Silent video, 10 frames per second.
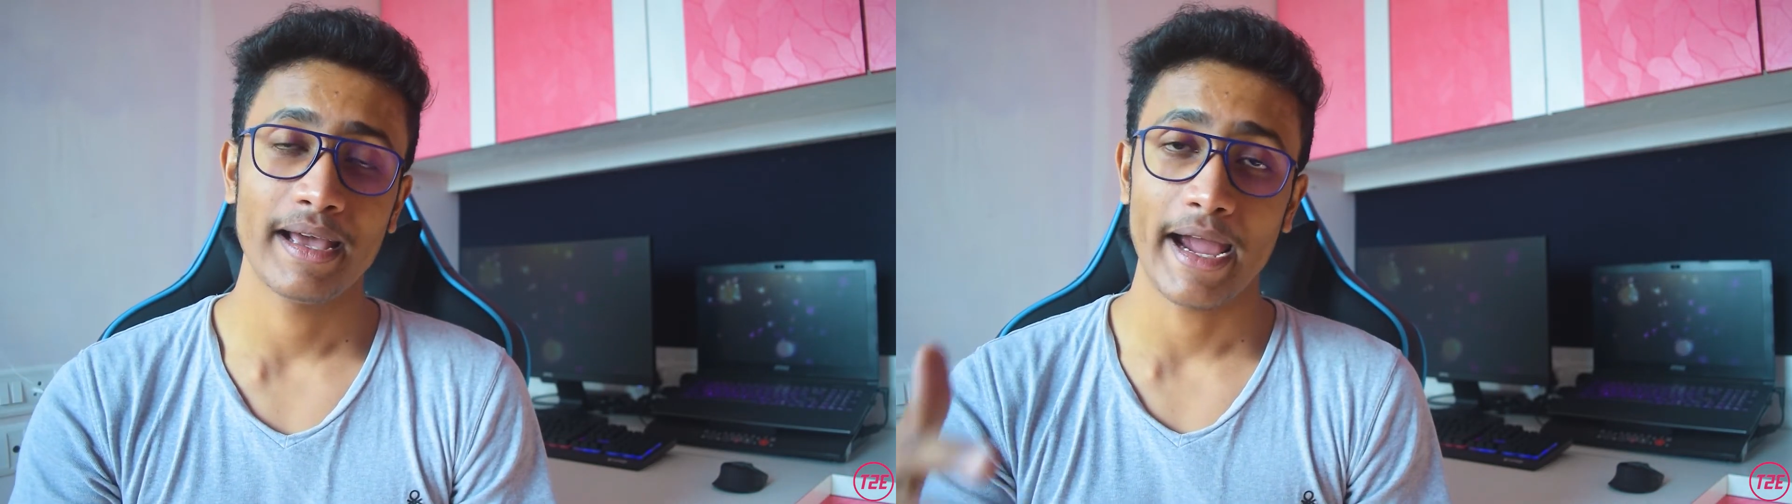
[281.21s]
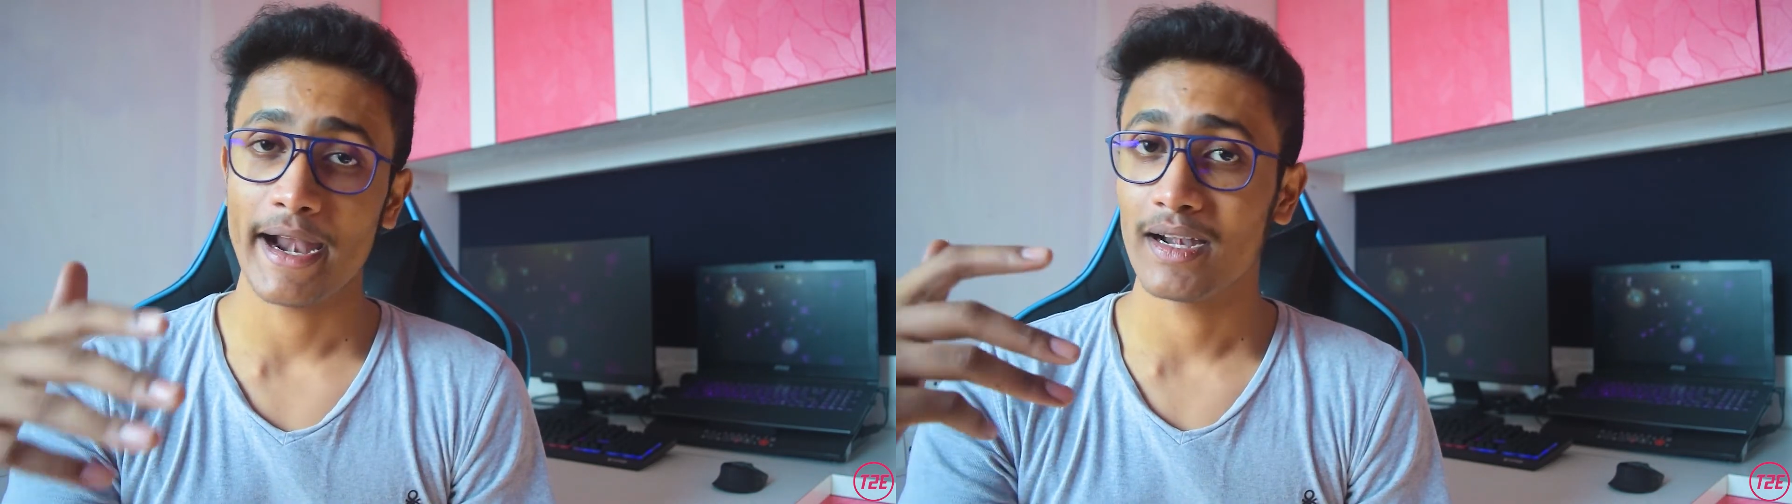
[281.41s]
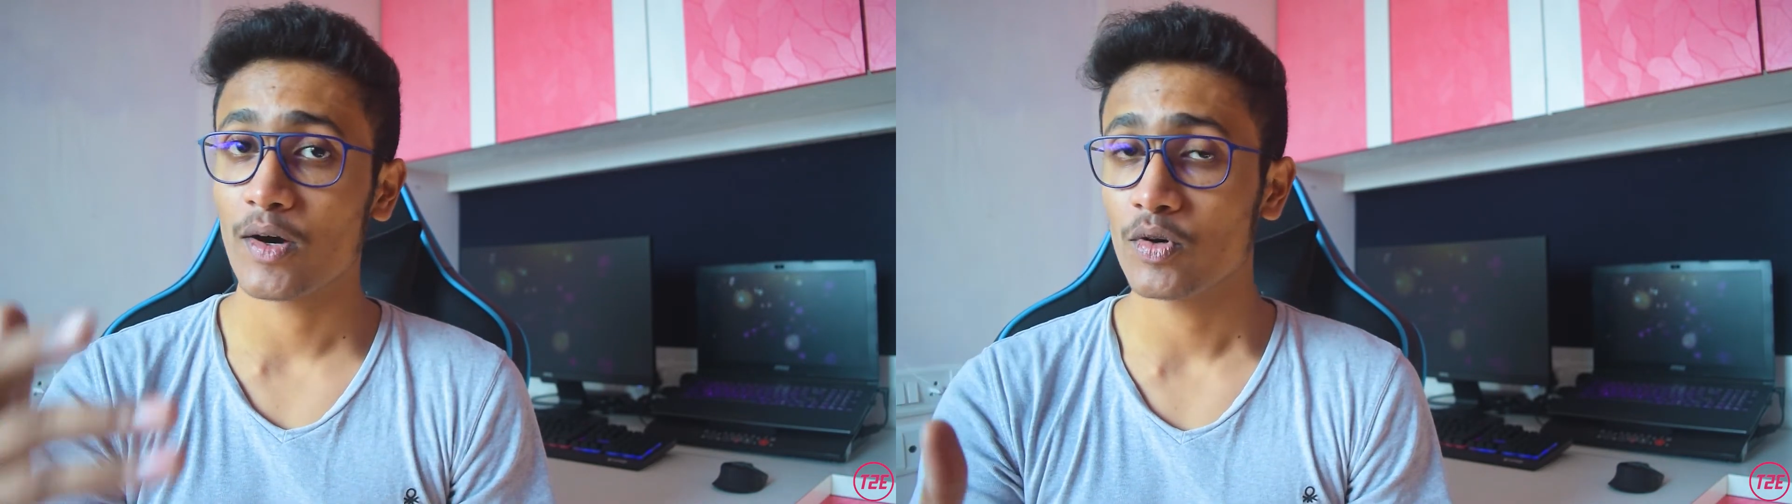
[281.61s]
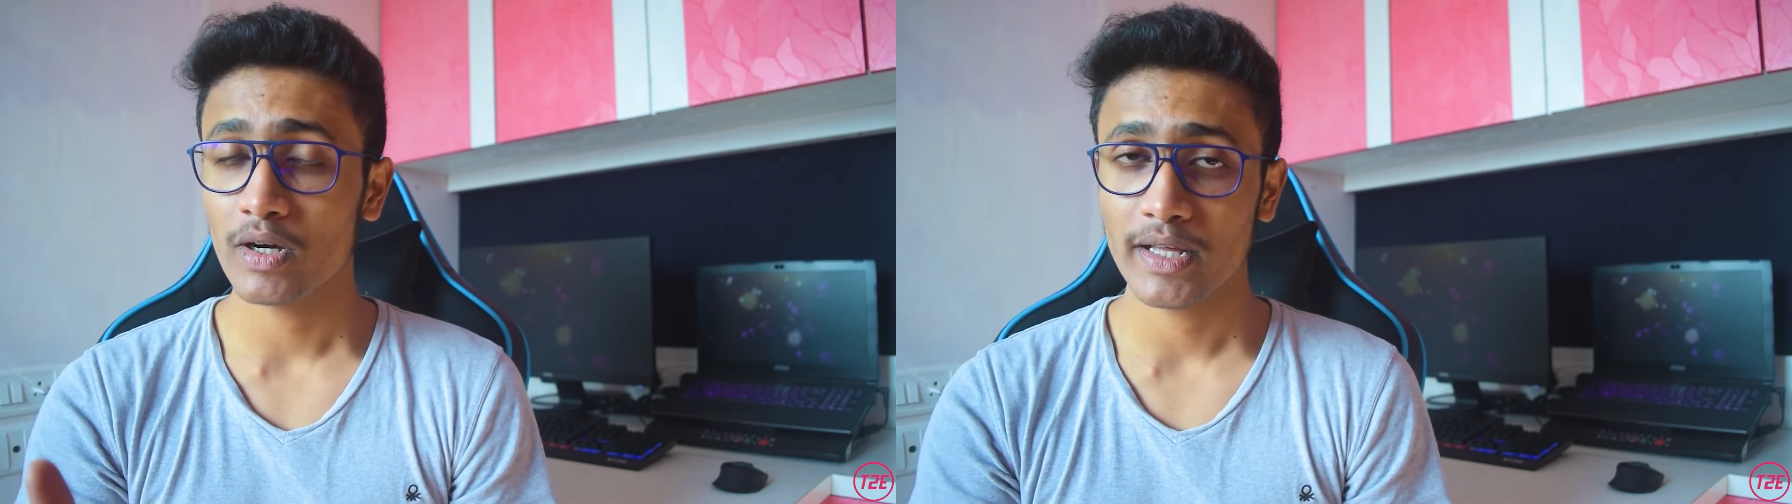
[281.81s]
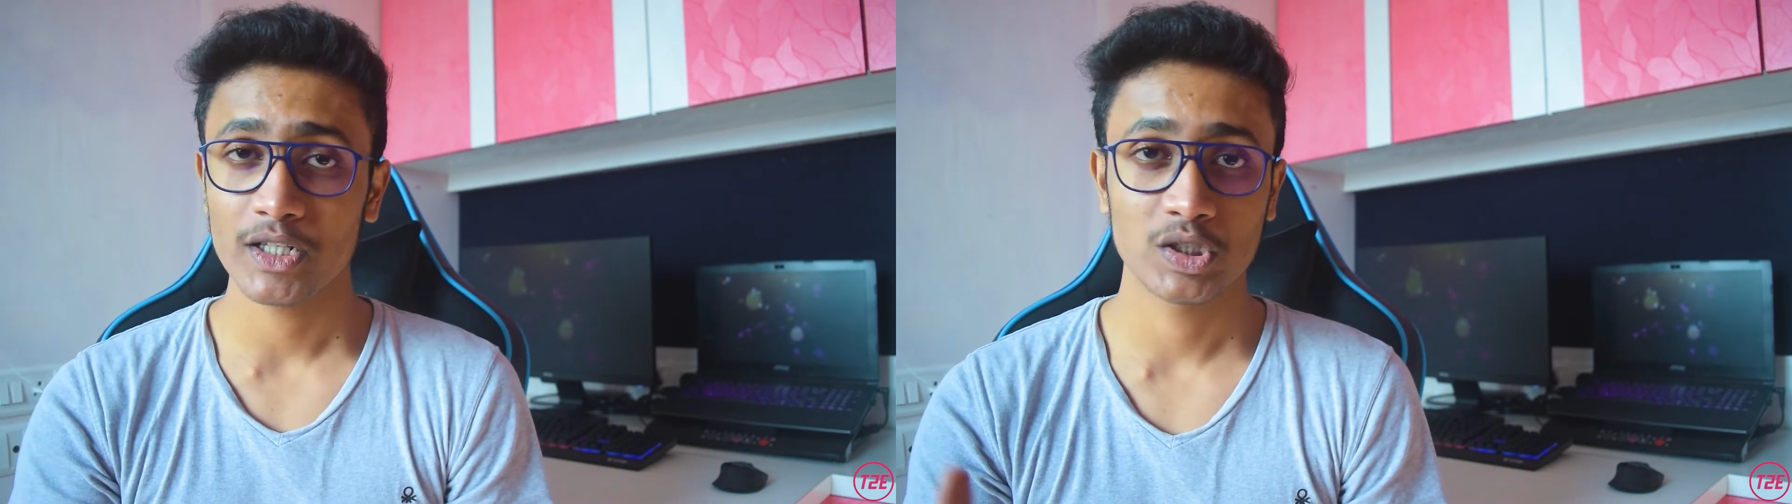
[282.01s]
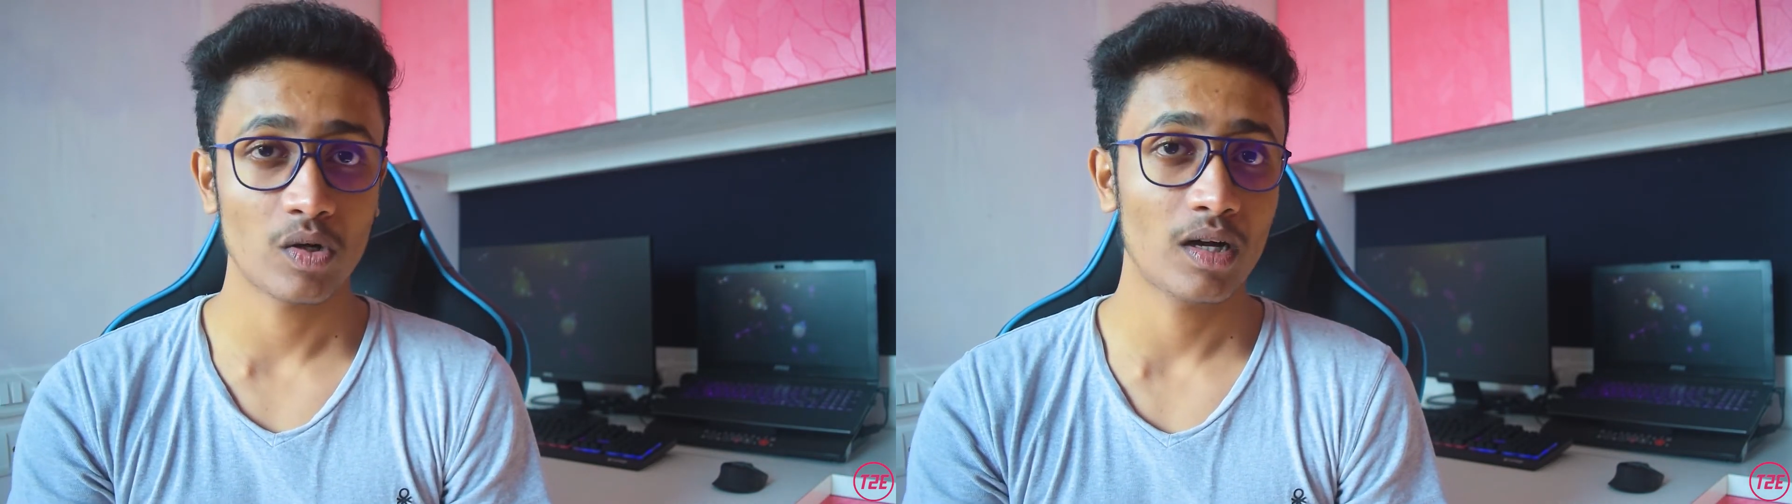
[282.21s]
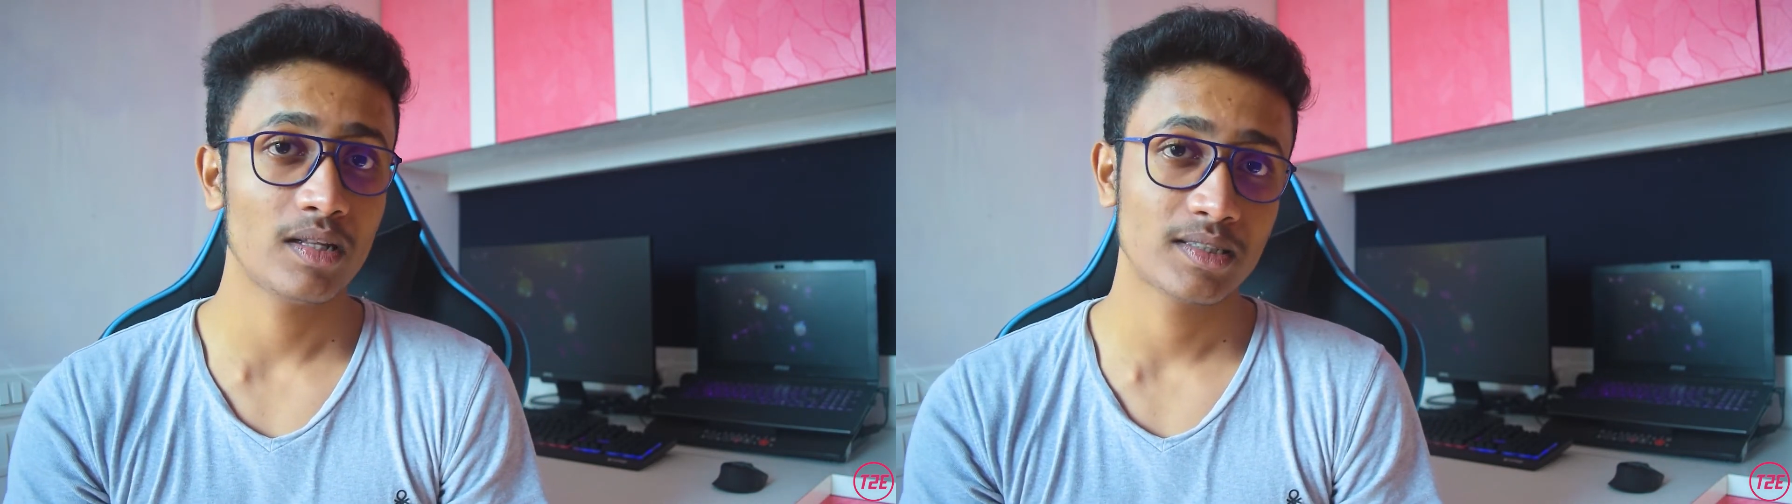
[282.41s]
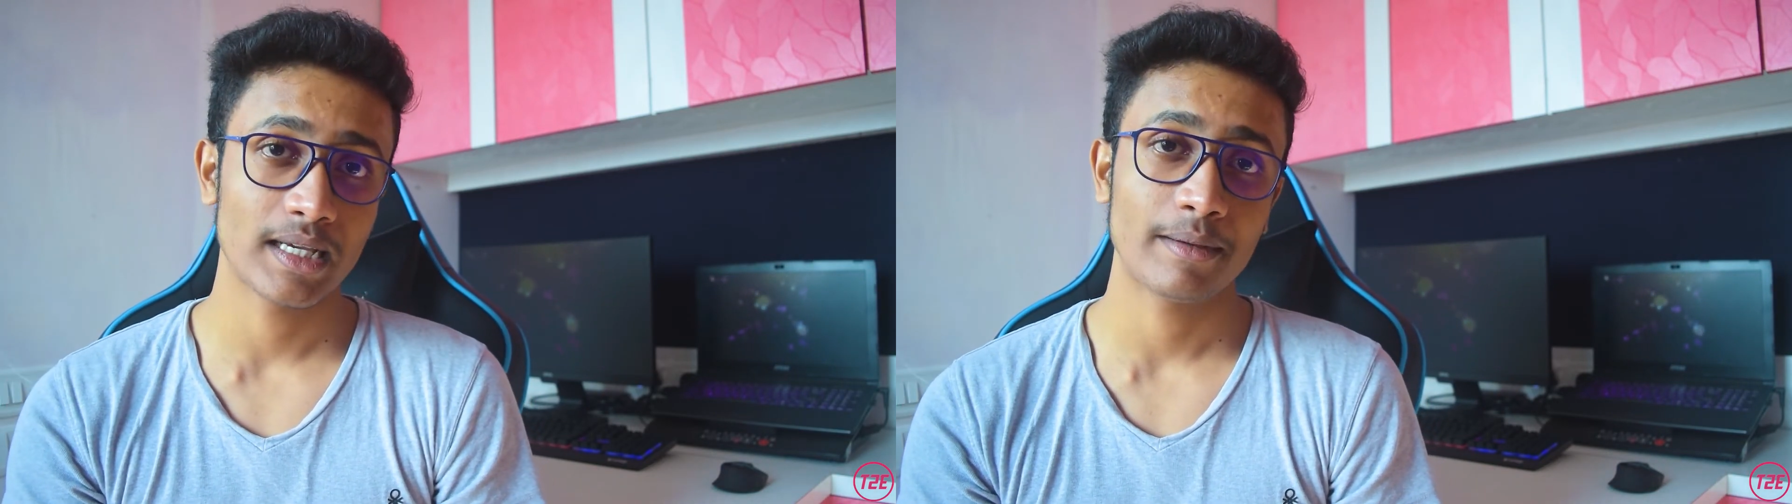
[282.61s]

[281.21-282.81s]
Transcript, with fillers: and download links to all these